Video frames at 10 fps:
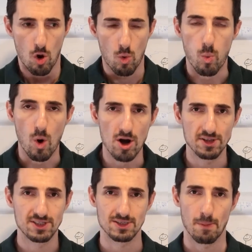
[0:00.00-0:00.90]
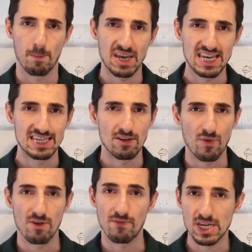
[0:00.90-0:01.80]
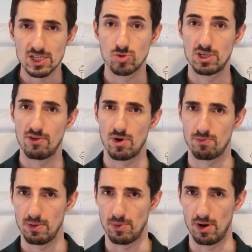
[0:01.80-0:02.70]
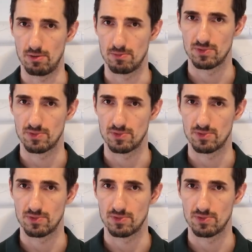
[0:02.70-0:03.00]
Words mean different things to different people.